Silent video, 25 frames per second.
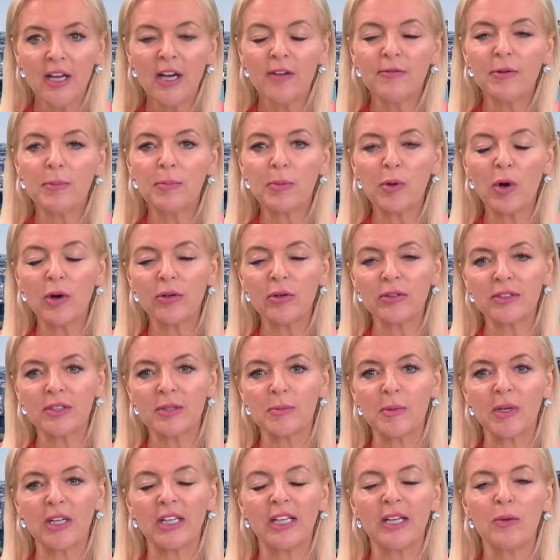of
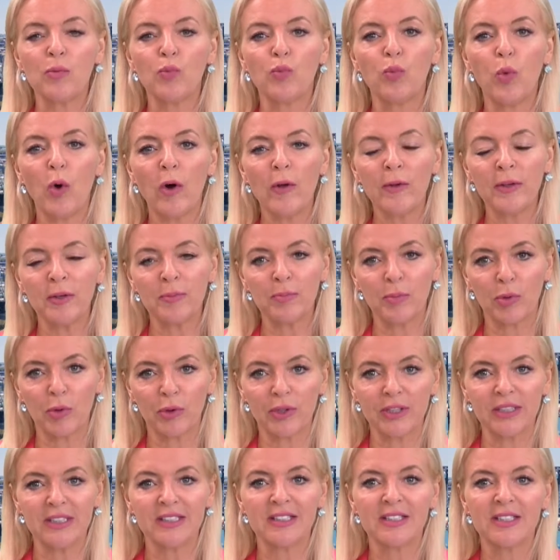approximately one
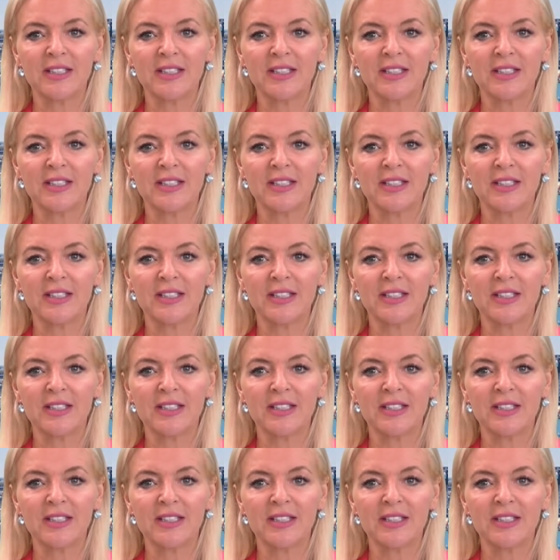point